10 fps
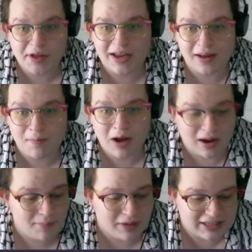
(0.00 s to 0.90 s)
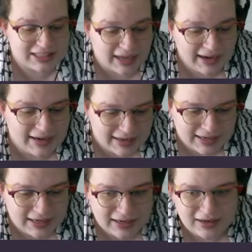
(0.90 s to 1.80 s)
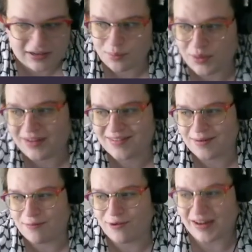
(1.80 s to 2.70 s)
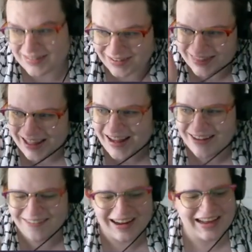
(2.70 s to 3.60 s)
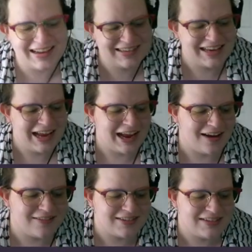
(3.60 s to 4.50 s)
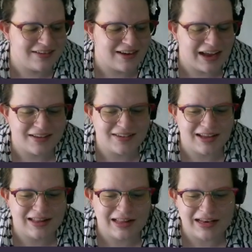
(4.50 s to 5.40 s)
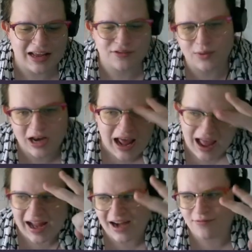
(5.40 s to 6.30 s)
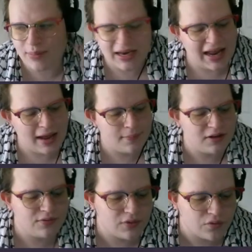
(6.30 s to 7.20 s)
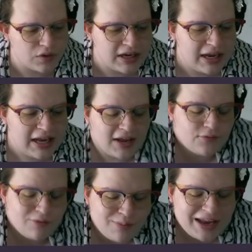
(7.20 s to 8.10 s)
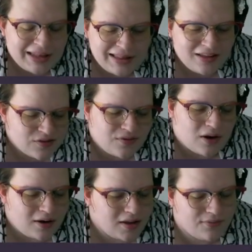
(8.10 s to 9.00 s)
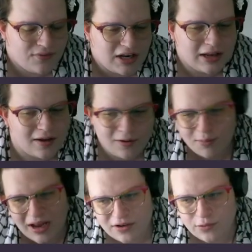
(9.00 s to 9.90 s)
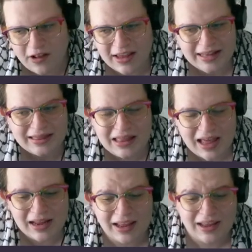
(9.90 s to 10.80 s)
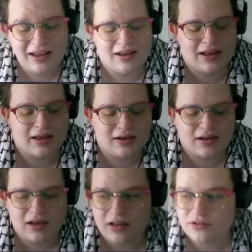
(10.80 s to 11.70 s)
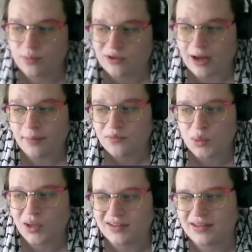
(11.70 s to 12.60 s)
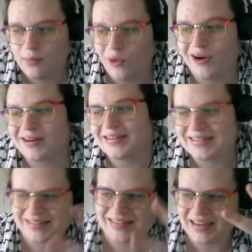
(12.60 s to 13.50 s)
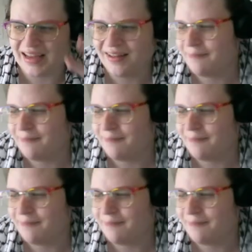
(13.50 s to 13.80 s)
and I'm excited to play some more. So thank you guys. I will see you guys in the next one. I have been Abby. Feel free, if you've made it this far in the video, you might as well hit like and subscribe if you want to see more. See ya.